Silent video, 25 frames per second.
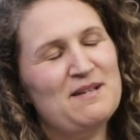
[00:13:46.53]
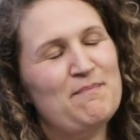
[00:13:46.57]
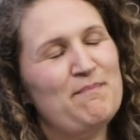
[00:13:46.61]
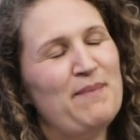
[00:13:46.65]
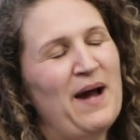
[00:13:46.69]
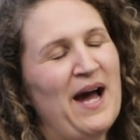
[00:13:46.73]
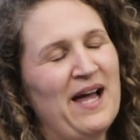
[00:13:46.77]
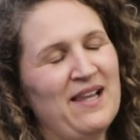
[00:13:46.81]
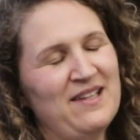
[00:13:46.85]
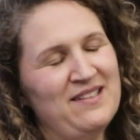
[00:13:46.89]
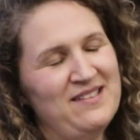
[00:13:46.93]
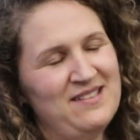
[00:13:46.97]
a
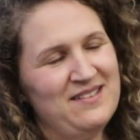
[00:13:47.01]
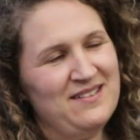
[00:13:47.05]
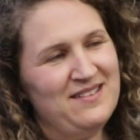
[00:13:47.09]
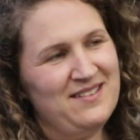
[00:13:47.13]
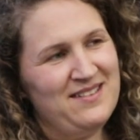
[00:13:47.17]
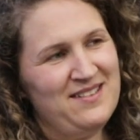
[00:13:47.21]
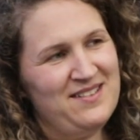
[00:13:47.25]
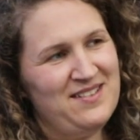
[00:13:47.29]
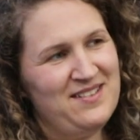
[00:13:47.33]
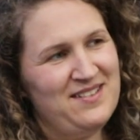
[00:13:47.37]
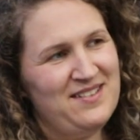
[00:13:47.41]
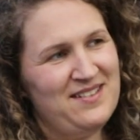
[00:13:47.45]

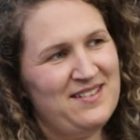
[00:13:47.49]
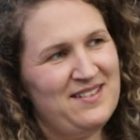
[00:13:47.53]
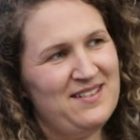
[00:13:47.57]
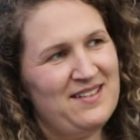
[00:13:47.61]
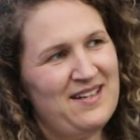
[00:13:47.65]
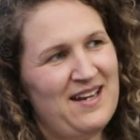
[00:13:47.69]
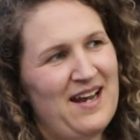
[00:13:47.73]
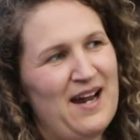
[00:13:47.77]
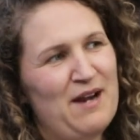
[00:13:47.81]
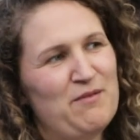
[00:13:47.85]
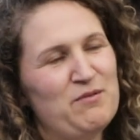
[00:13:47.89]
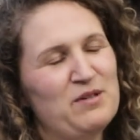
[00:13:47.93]
balance.
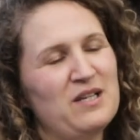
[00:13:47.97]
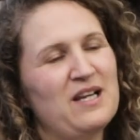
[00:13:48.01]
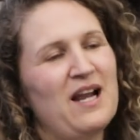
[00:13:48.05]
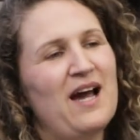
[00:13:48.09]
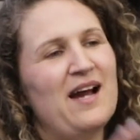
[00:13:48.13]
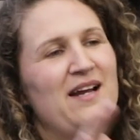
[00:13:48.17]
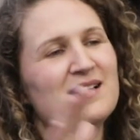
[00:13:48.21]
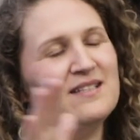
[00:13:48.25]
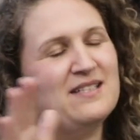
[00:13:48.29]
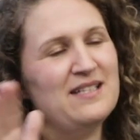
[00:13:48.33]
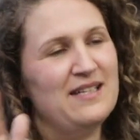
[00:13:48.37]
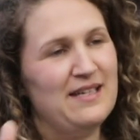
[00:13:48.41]
I would
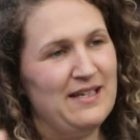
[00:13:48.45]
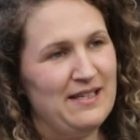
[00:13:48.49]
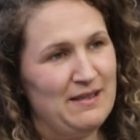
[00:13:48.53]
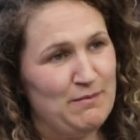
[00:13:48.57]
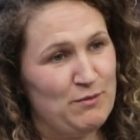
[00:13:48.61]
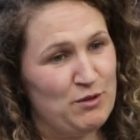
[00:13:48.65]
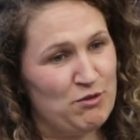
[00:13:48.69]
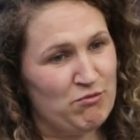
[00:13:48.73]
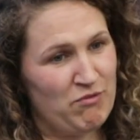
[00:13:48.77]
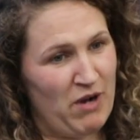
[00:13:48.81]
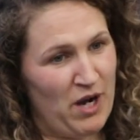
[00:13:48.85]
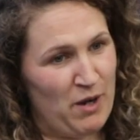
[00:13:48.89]
like to
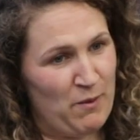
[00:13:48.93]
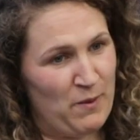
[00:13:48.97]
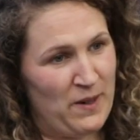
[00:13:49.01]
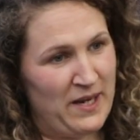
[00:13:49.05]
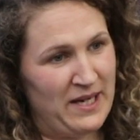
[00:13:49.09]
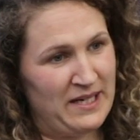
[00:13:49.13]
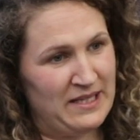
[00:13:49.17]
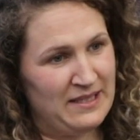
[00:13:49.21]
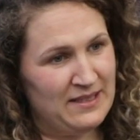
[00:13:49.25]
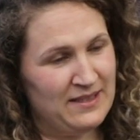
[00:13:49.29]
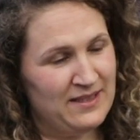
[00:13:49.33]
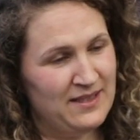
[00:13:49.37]
keep
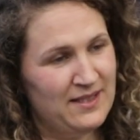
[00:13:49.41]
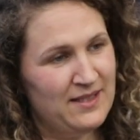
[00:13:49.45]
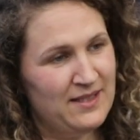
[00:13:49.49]
growing